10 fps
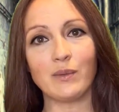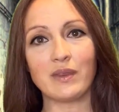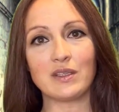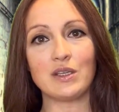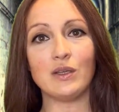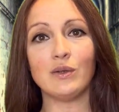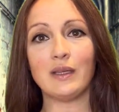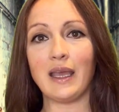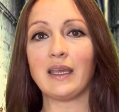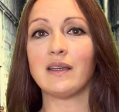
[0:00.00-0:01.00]
with the 2
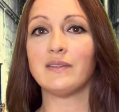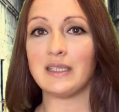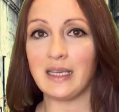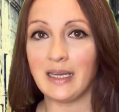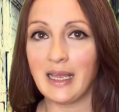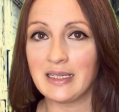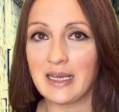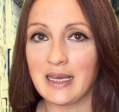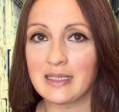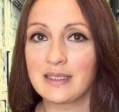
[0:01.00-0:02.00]
negative DNA
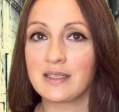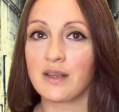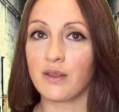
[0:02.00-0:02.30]
tests,